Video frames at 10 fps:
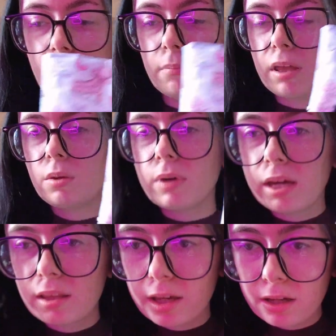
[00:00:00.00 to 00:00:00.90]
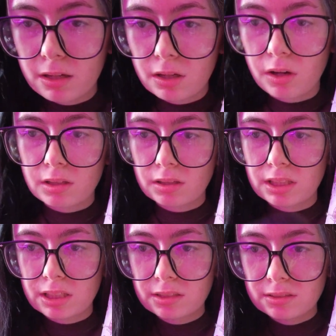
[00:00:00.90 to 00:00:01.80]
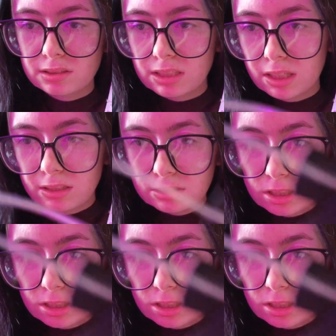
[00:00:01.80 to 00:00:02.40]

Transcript: By the way, like these sticks